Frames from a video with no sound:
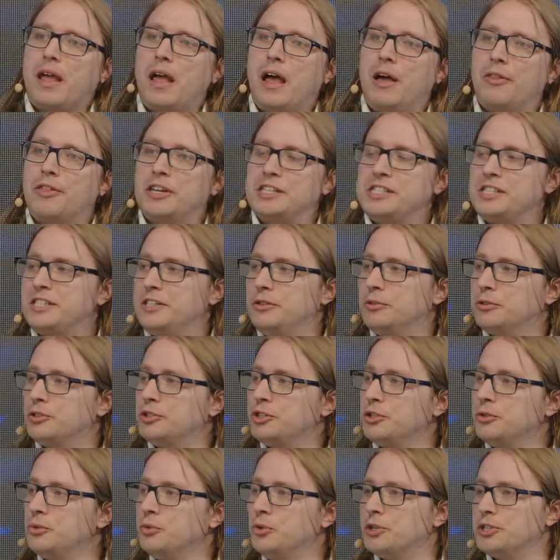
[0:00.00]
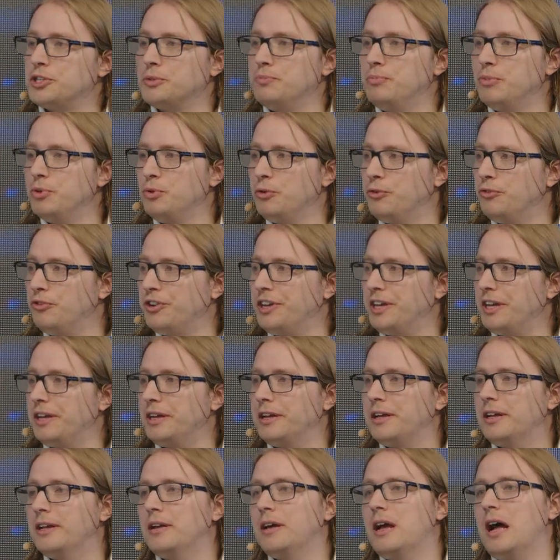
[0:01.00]
how the CO2 is
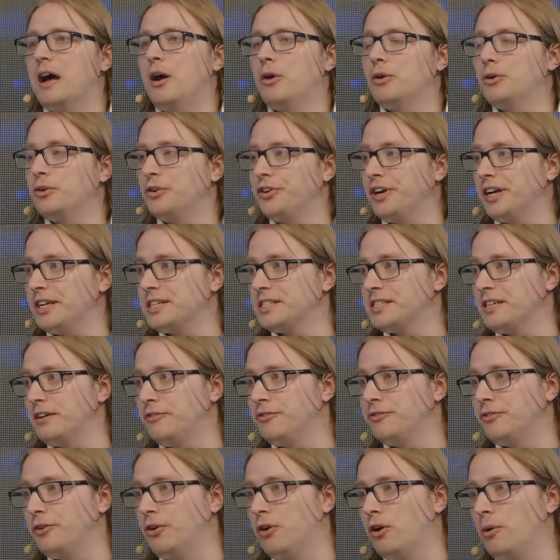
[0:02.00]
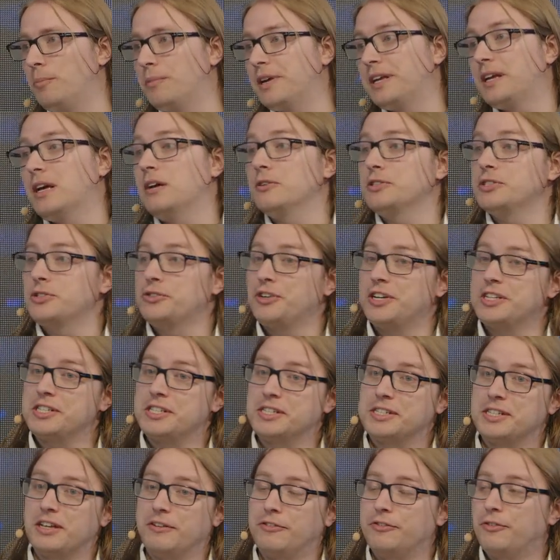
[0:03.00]
moving, how cracks are forming, how
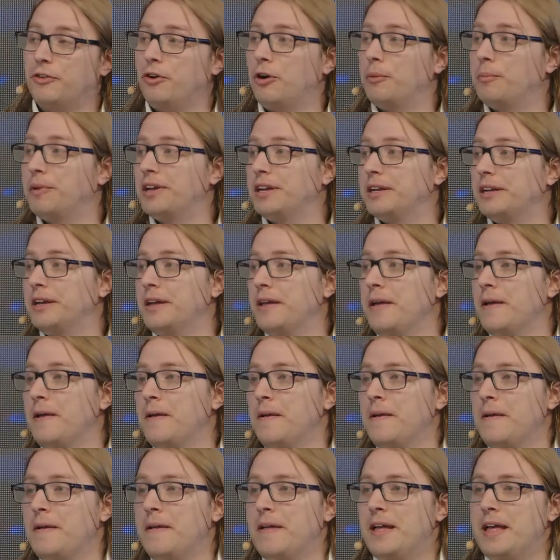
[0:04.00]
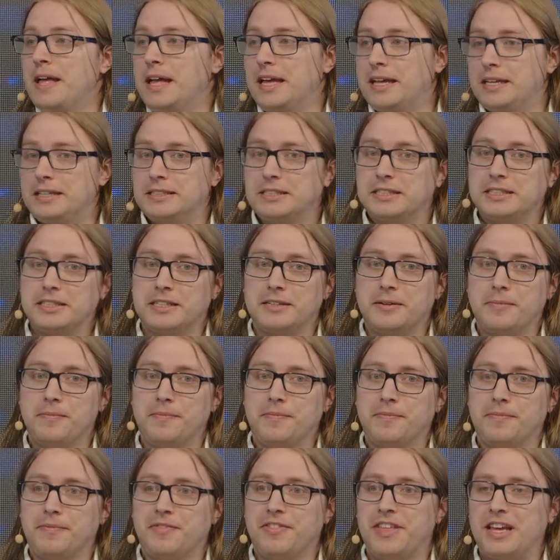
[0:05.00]
stresses are forming. And um,
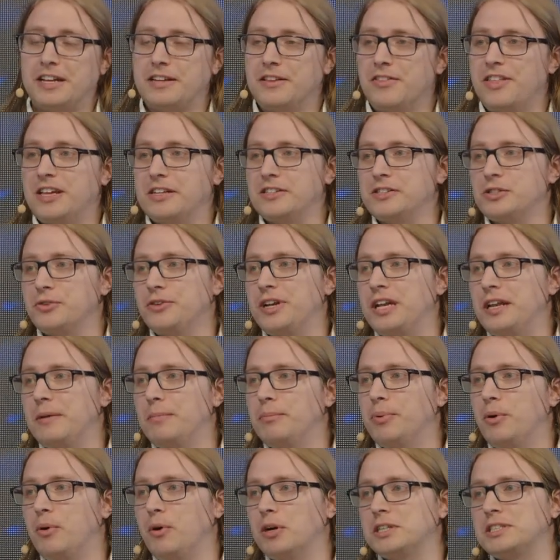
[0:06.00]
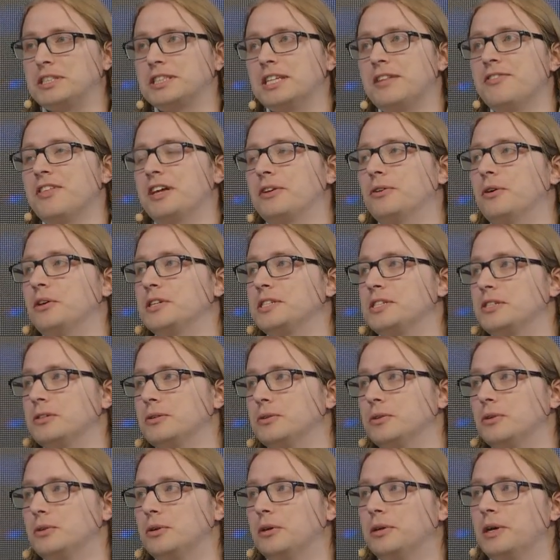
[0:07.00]
that, that is really important, and that
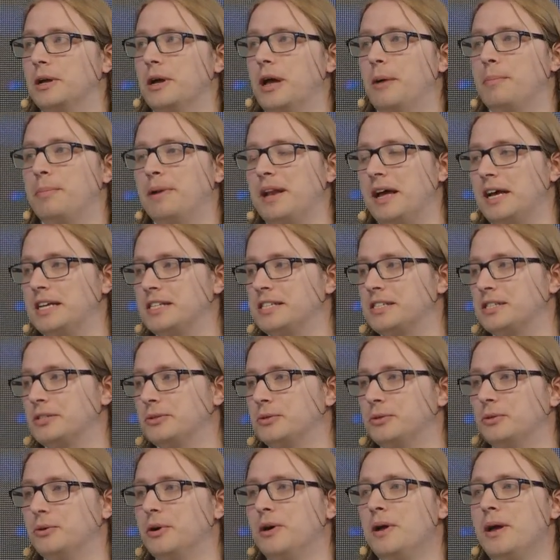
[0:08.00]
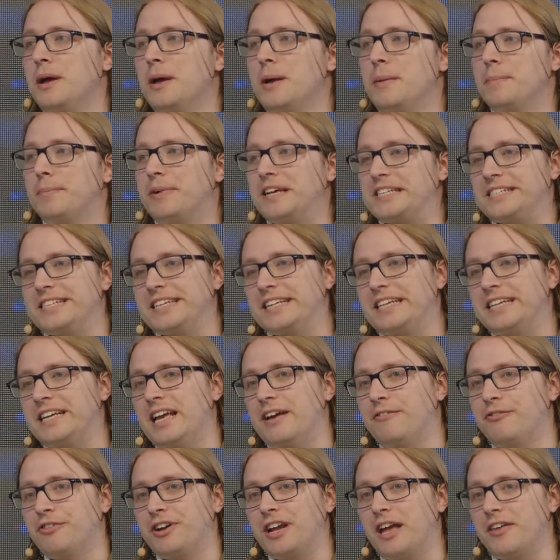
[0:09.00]
also uh, applies to basically
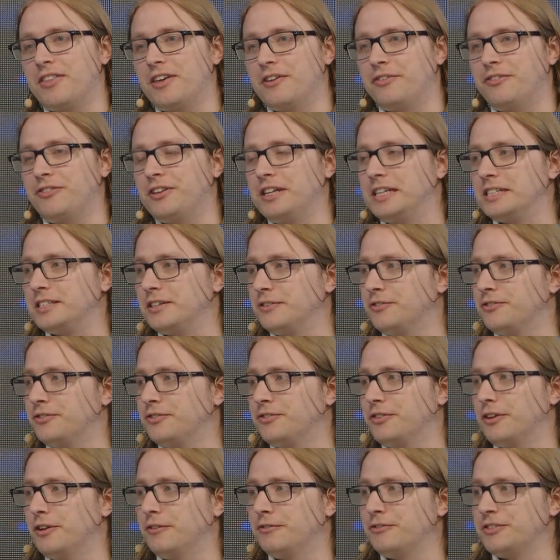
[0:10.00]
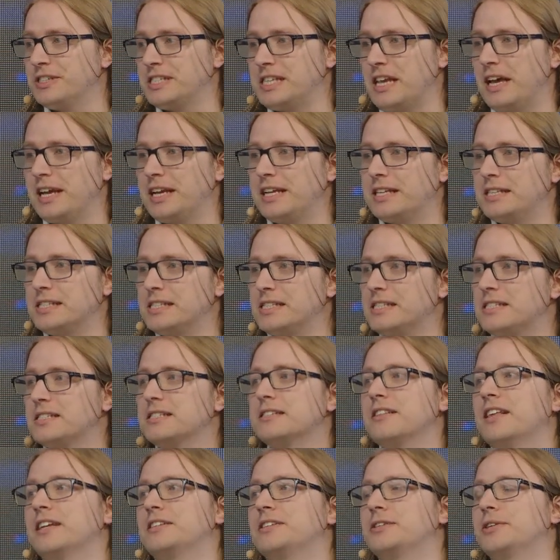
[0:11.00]
every other field of, of
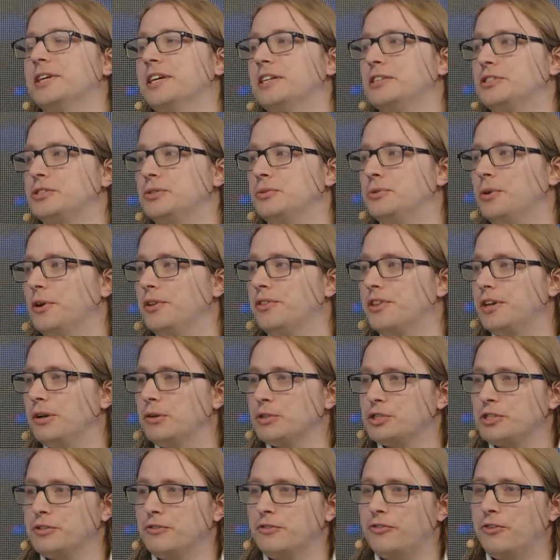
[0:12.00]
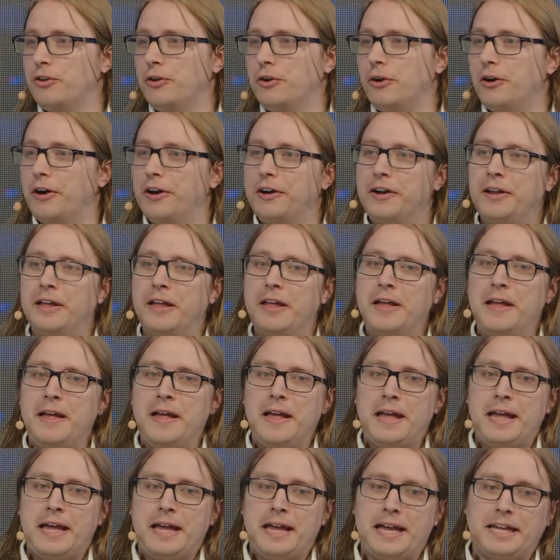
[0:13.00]
science that you can do on the ocean floor.
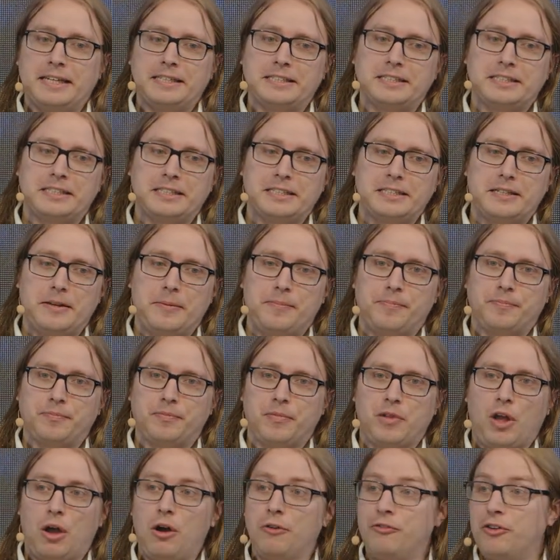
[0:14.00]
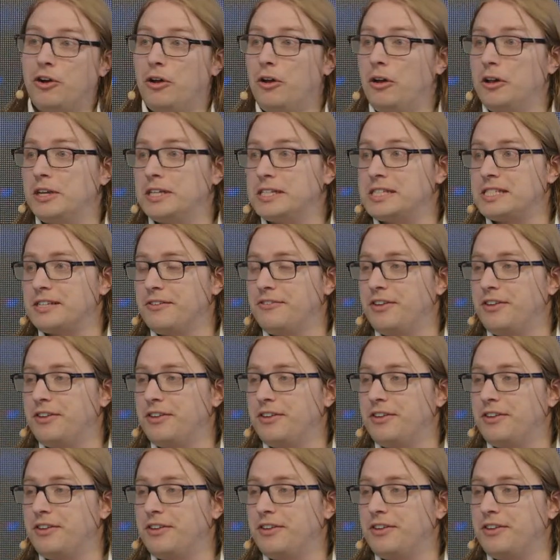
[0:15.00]
And overall, it's